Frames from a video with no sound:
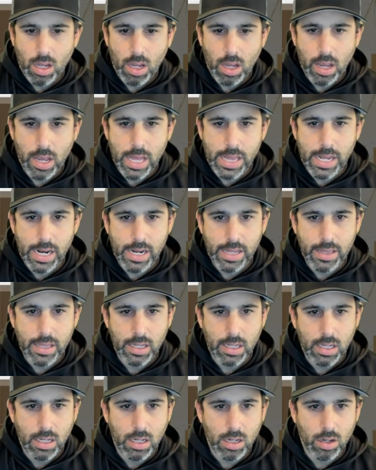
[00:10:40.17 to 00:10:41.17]
And then I think
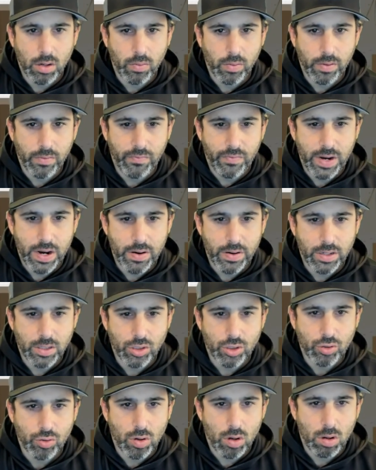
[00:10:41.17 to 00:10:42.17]
here we're very
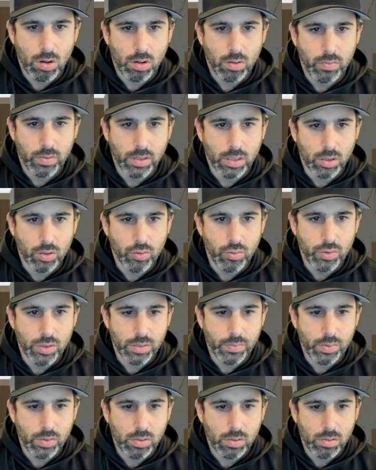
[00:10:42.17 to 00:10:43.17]
strong with the
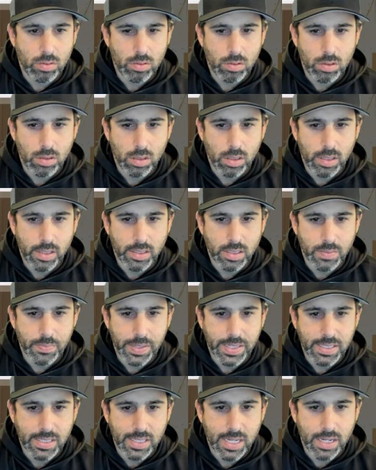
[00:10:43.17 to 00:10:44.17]
Crucible and
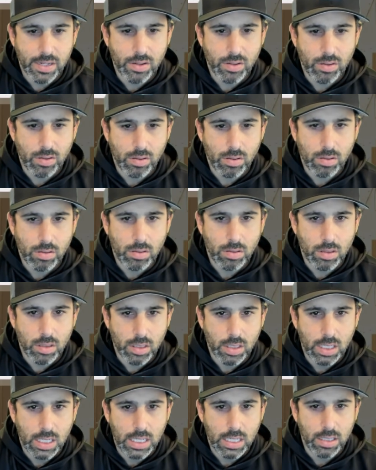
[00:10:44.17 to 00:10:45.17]
Space Sentinel,
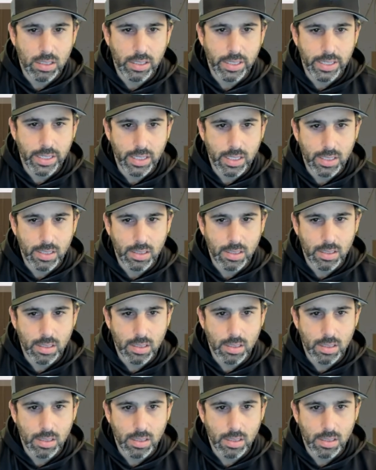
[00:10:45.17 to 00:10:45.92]
healing.